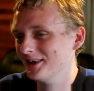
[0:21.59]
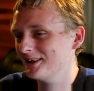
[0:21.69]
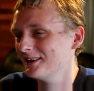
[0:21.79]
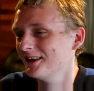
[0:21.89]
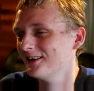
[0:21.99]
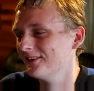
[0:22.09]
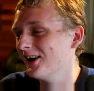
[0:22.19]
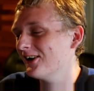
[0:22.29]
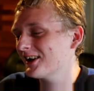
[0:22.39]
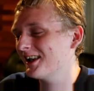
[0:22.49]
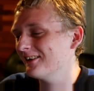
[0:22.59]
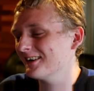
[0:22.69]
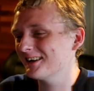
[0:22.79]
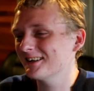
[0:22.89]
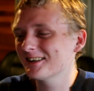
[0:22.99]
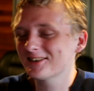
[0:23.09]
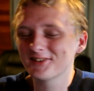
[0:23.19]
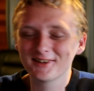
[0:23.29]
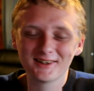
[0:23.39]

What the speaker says: but we'll get right into this one.